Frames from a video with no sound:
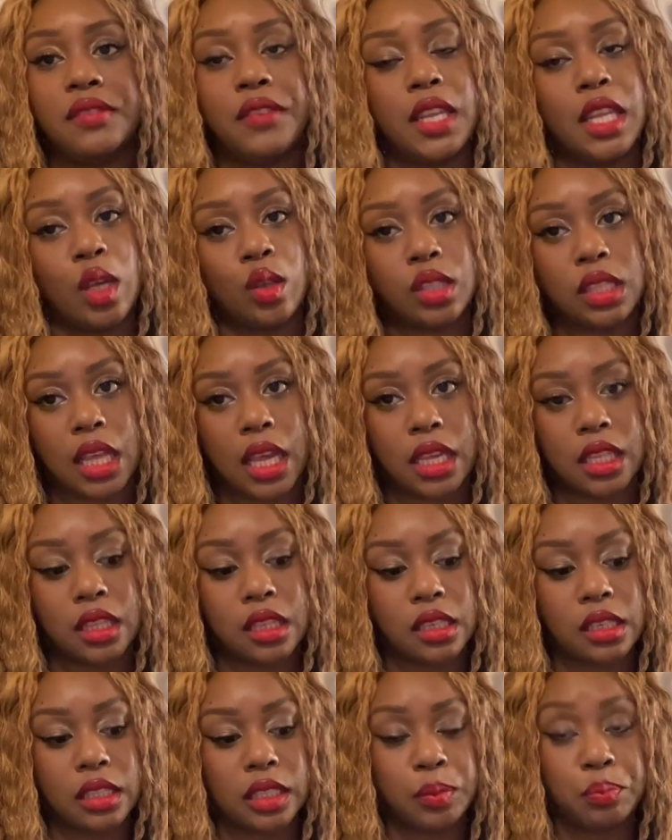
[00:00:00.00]
videos like
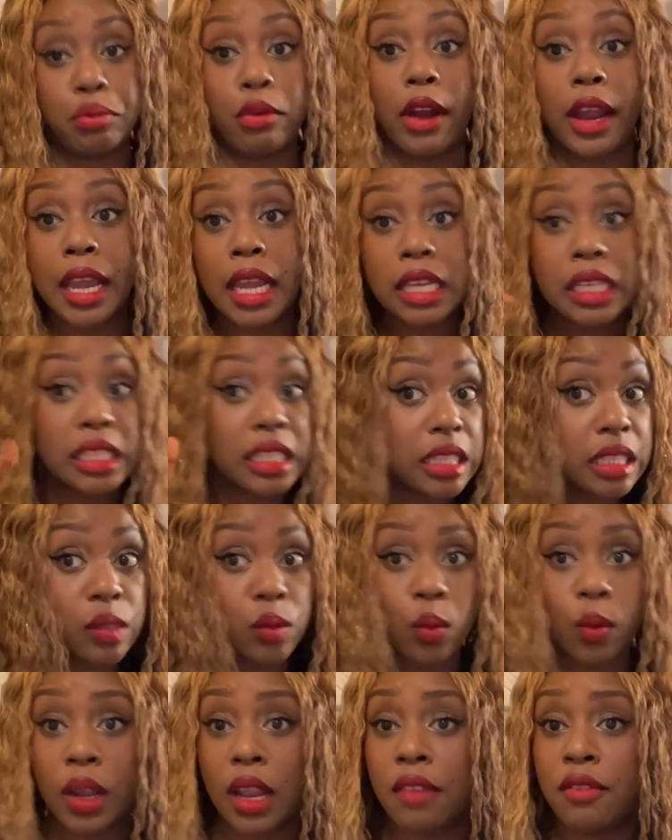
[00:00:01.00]
this, pranks,
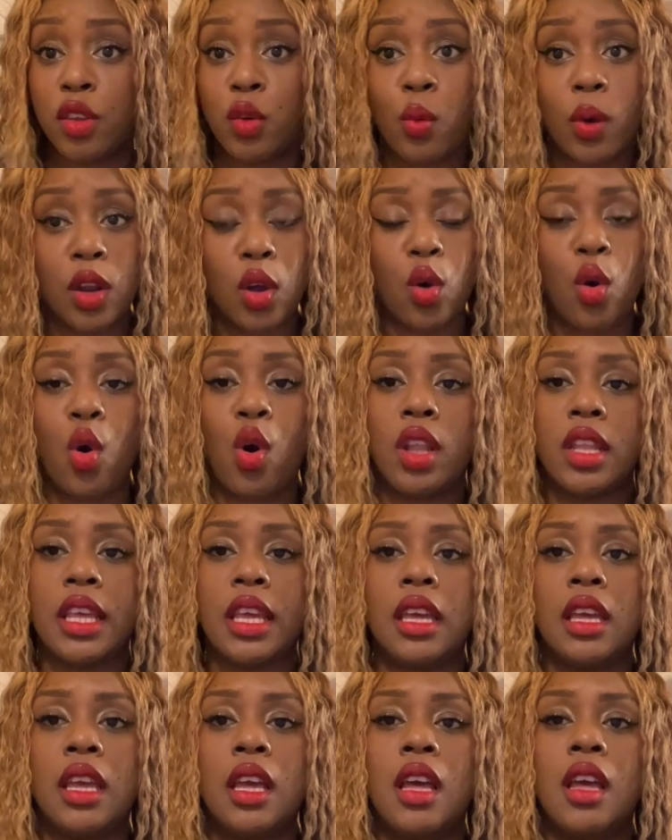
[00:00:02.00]
or whatever you want to call it,